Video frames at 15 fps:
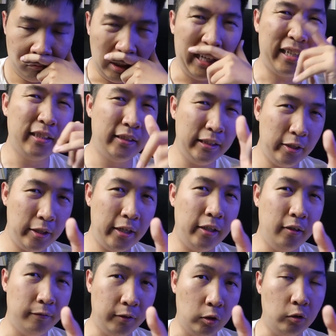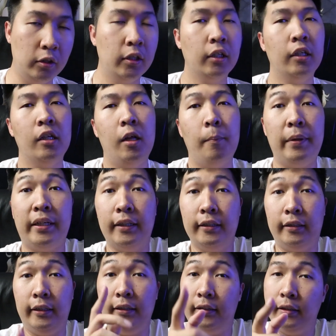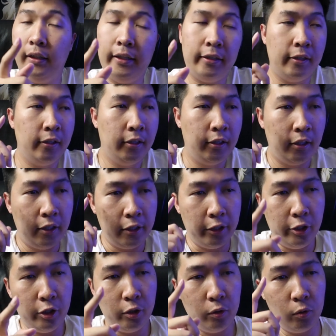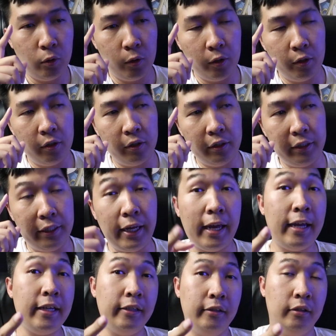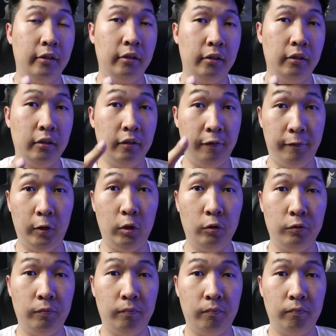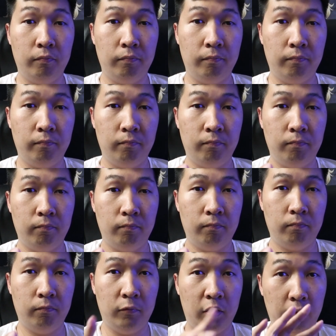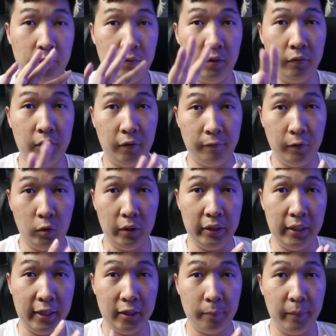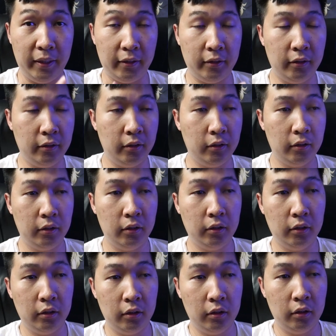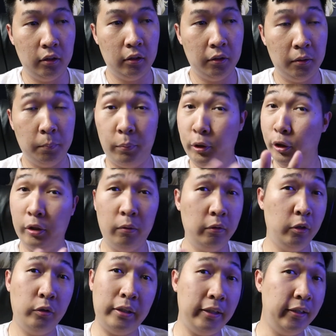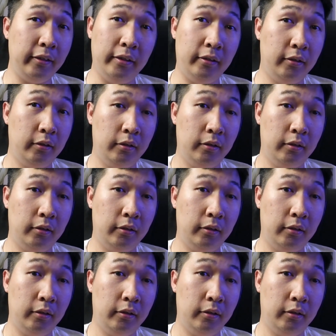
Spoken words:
I can see you getting a fold, because it's like you gain the fold, the folding aspect, but you don't lose anything,